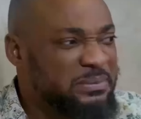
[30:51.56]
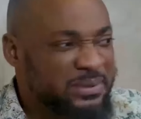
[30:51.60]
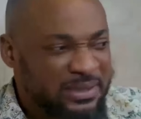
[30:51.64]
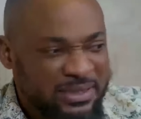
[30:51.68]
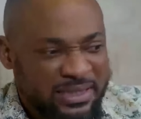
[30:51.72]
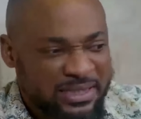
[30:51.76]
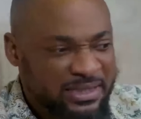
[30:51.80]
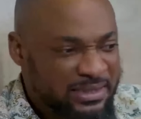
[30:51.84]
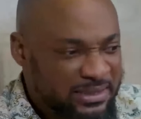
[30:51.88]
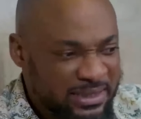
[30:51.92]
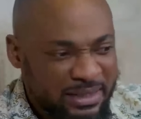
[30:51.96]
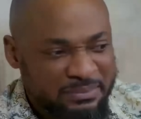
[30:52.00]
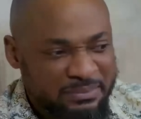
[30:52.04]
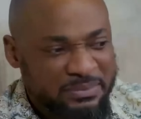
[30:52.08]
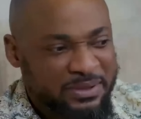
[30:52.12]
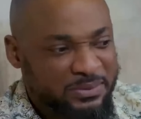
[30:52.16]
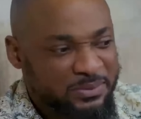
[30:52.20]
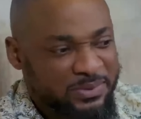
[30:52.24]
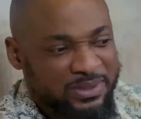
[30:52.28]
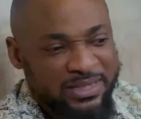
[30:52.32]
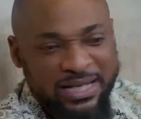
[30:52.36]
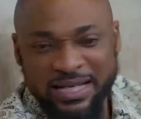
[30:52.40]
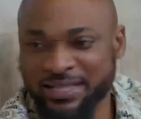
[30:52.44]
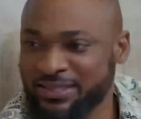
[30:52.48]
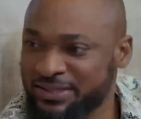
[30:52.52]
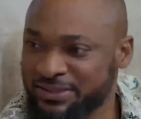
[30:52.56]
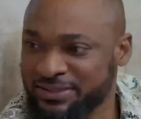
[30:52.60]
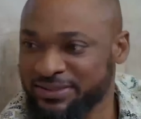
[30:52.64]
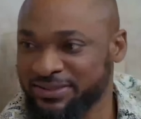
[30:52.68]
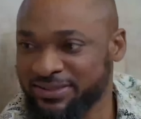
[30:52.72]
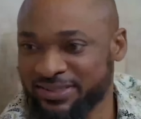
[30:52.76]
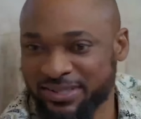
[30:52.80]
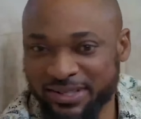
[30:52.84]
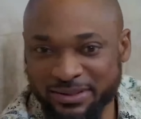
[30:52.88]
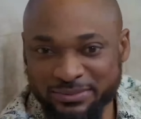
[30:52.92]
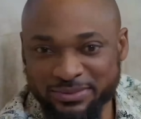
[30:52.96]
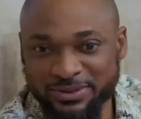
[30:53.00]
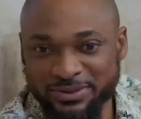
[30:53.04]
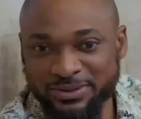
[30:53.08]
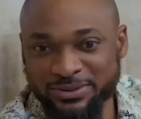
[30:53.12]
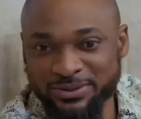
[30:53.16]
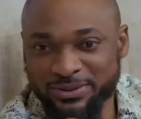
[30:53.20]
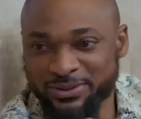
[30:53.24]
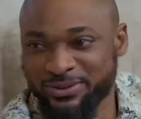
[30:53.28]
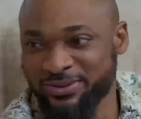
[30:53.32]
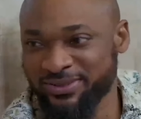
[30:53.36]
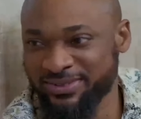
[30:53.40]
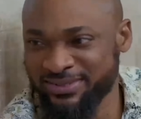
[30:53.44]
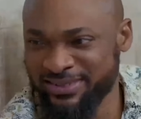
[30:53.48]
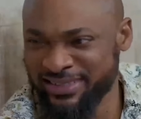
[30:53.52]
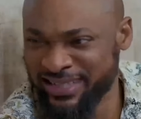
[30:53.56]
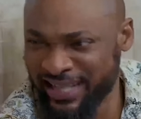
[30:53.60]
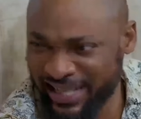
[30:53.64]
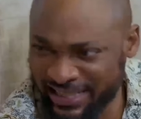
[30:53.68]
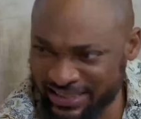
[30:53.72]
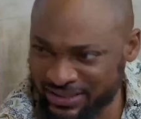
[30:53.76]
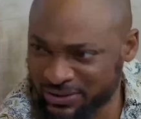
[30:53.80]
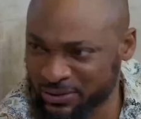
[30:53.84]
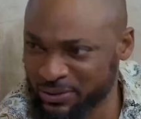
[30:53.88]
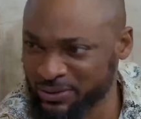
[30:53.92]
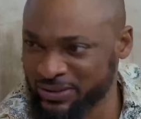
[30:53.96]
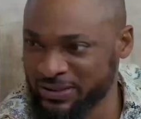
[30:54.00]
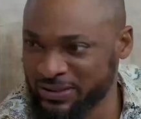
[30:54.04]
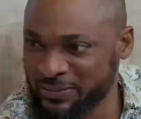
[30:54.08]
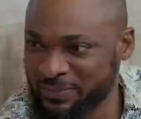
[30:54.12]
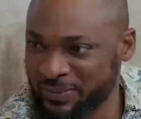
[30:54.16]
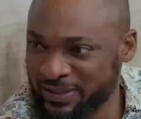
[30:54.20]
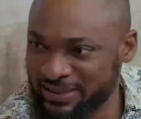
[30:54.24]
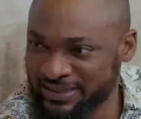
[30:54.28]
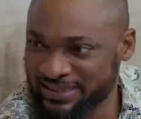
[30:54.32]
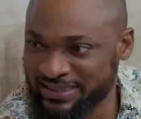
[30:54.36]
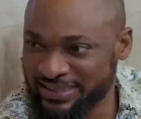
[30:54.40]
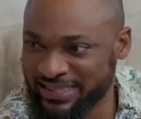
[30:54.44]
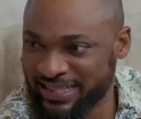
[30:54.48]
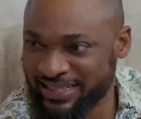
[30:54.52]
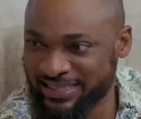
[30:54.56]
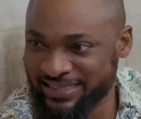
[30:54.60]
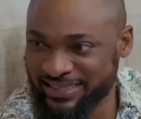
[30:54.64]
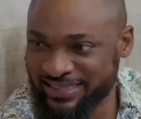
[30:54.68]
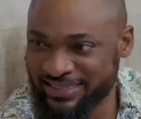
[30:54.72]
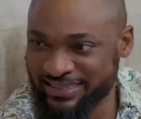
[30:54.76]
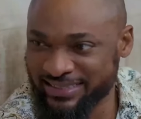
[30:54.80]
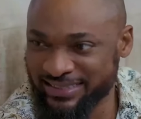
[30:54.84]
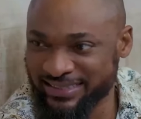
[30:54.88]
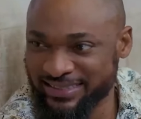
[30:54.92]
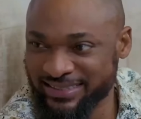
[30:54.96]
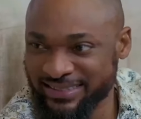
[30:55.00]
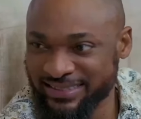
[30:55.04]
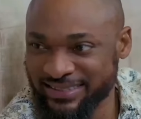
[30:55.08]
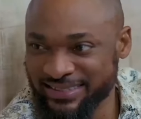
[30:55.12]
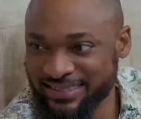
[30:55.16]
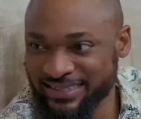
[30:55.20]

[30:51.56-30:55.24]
but then, I mean, we like to come to nice, cozy places like this.